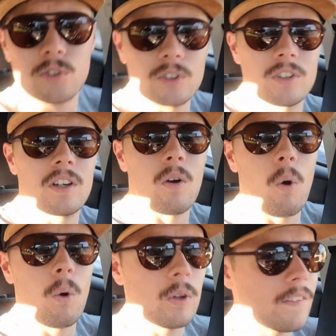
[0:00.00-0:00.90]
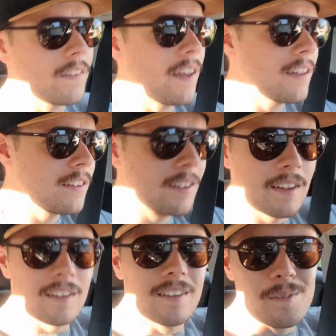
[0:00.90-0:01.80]
or did a hold at the end.
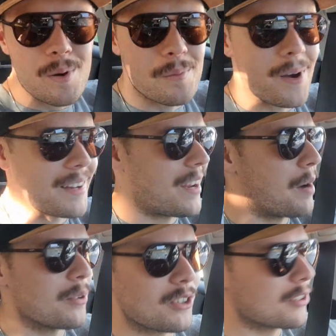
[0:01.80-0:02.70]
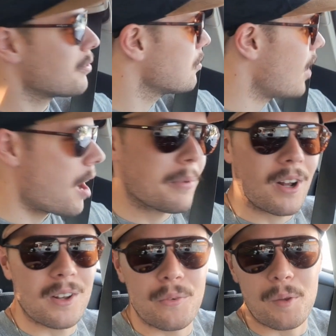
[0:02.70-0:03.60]
My camera's just flopping
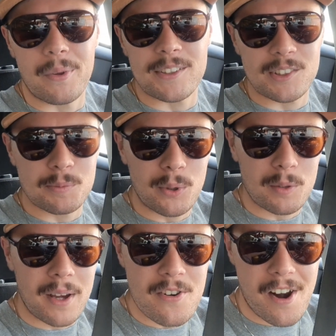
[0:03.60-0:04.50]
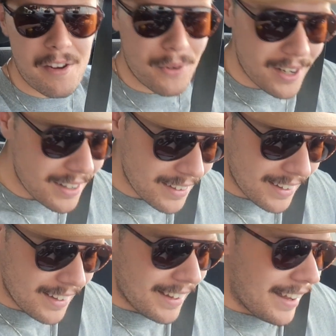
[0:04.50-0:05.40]
all over the place. I just pulled in my driveway.
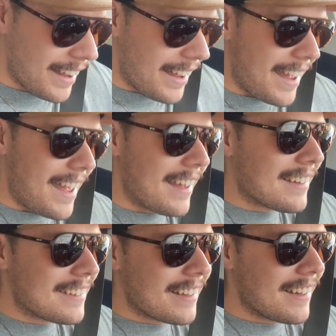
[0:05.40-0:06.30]
And